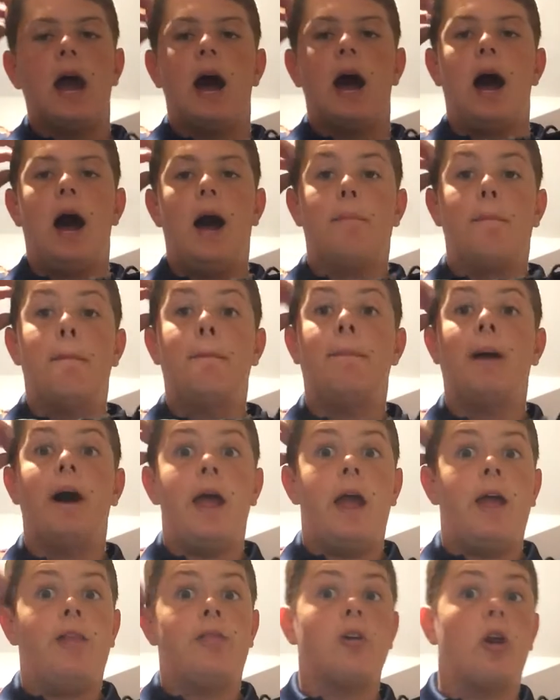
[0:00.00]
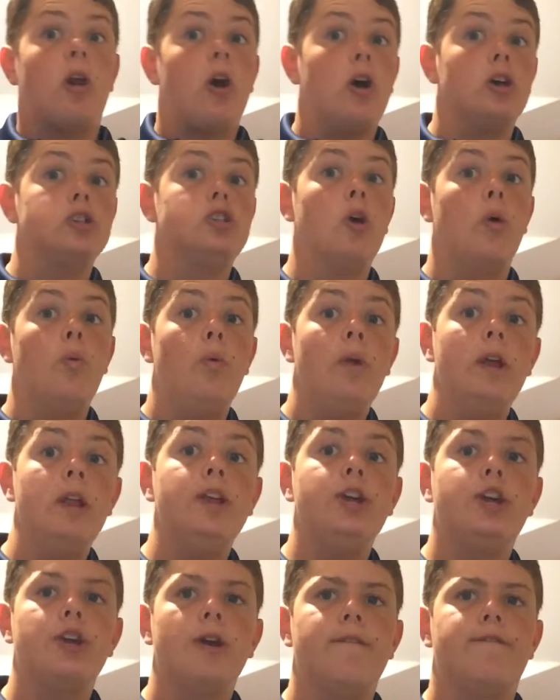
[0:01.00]
But they're also
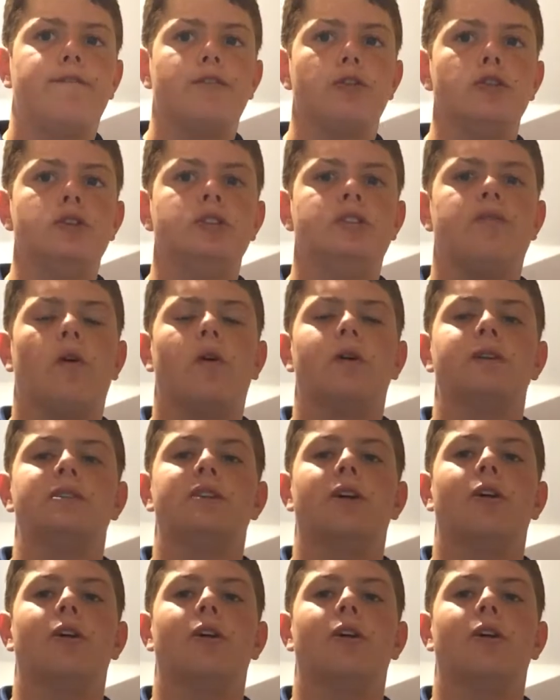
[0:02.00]
really good for loose forwards.